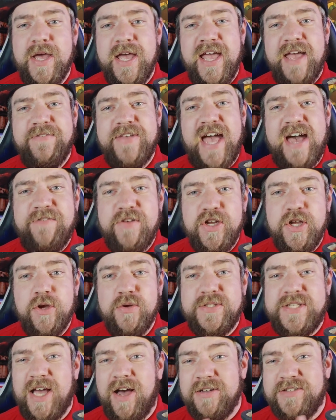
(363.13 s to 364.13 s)
If you haven't
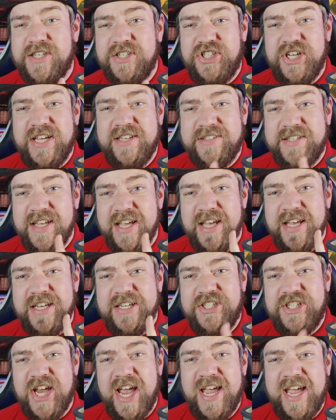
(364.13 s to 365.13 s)
used it, I suggest
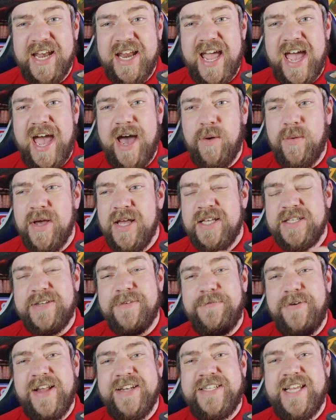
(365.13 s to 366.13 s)
checking it out. It's
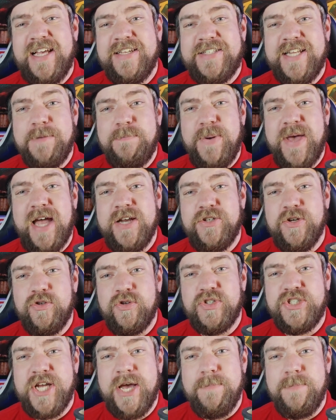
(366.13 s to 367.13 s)
a fantastic pH
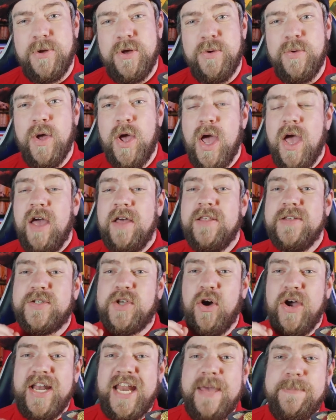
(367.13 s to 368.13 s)
neutral shampoo that's
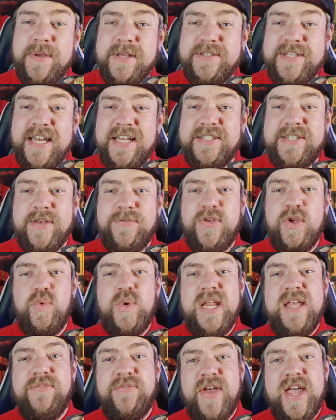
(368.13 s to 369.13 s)
got inhibitors in it. So if you
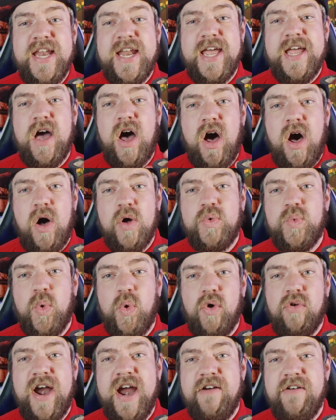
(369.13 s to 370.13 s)
live in a hard
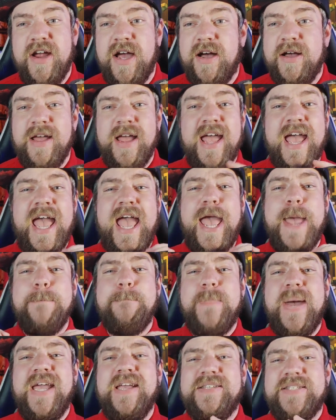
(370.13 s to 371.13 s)
water area, it
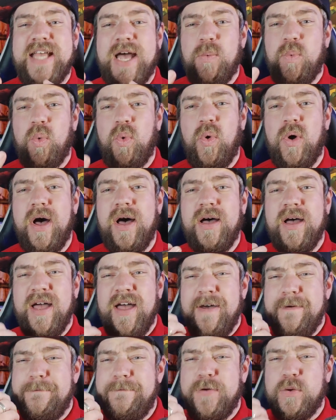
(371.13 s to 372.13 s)
makes that water
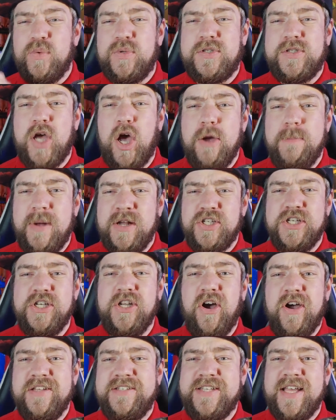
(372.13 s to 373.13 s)
feel so much
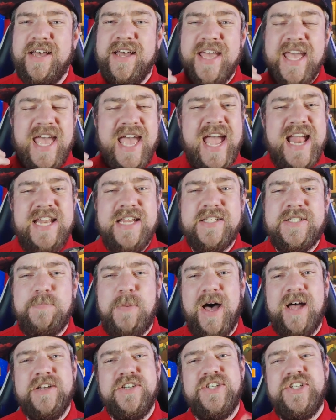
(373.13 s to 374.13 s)
nicer in your
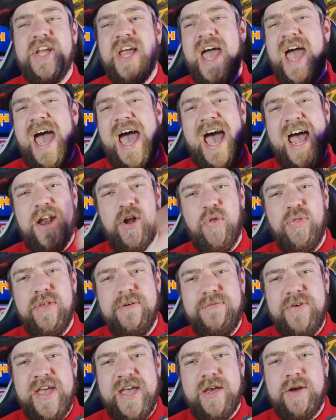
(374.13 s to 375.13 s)
sponge and on
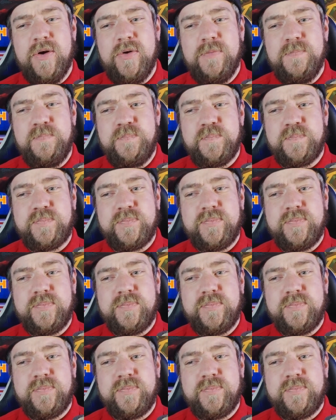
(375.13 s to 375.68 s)
the vehicle.